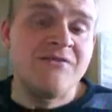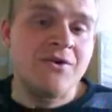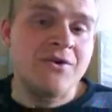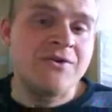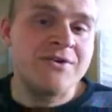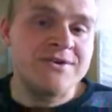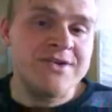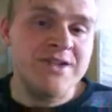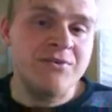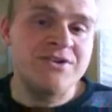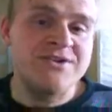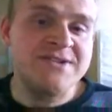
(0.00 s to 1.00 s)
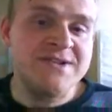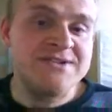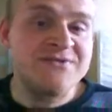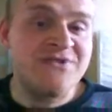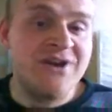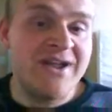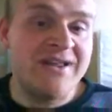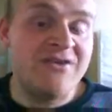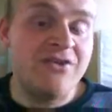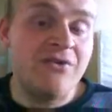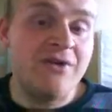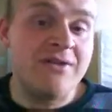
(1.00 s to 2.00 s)
4:13, which says, "For I
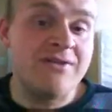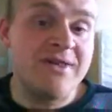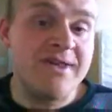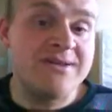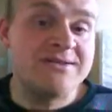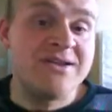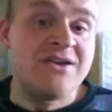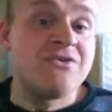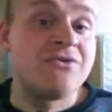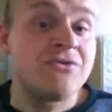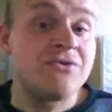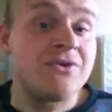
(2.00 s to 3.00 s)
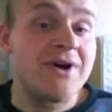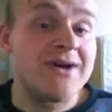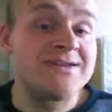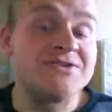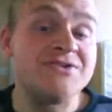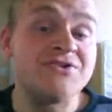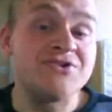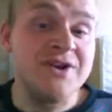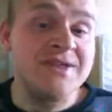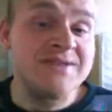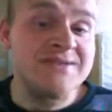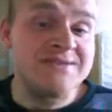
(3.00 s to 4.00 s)
can do all things through Christ who
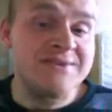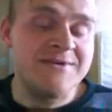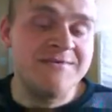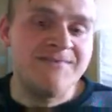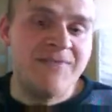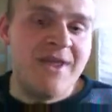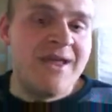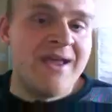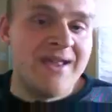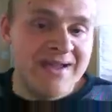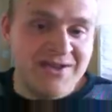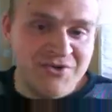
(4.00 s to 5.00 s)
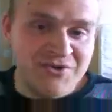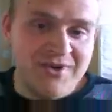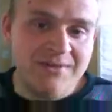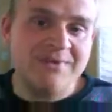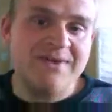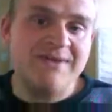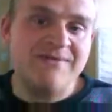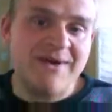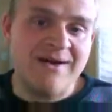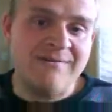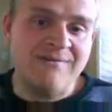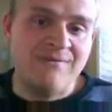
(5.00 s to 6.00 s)
strengthens me." And I truly believe
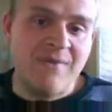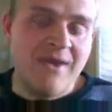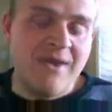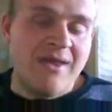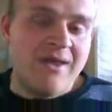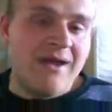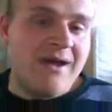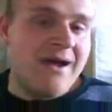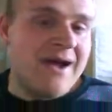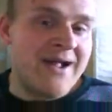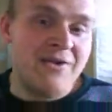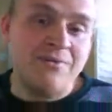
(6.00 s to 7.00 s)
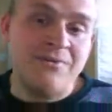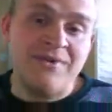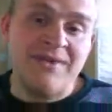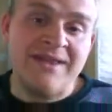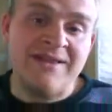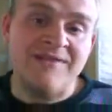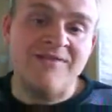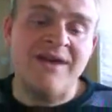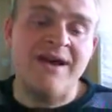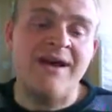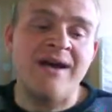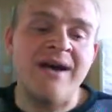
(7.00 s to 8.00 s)
that. I don't believe
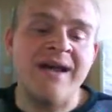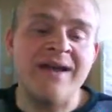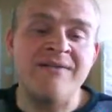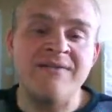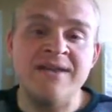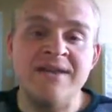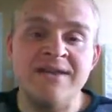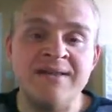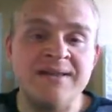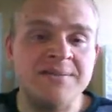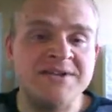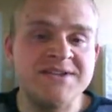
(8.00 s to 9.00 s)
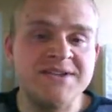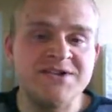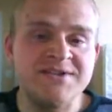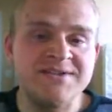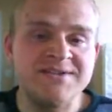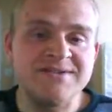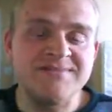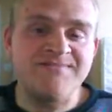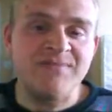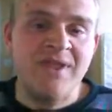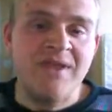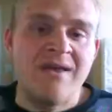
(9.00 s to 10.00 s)
that I have any limitations.
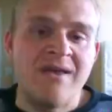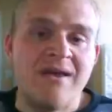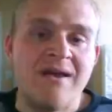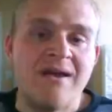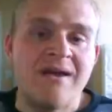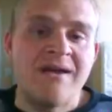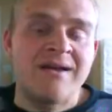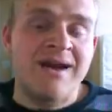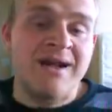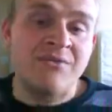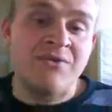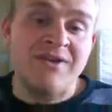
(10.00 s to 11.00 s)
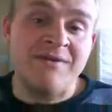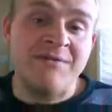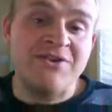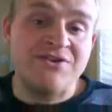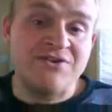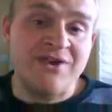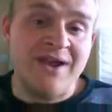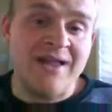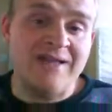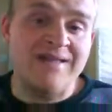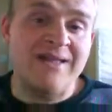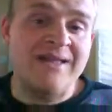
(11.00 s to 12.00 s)
God will give me
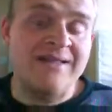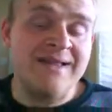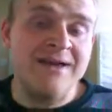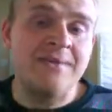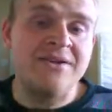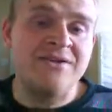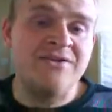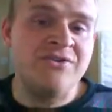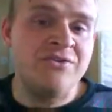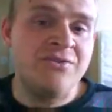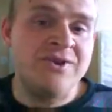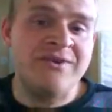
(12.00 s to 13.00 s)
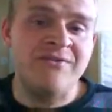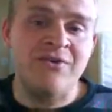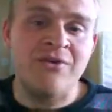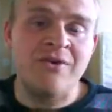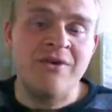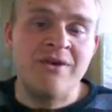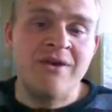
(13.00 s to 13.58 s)
strength and allow me to do whatever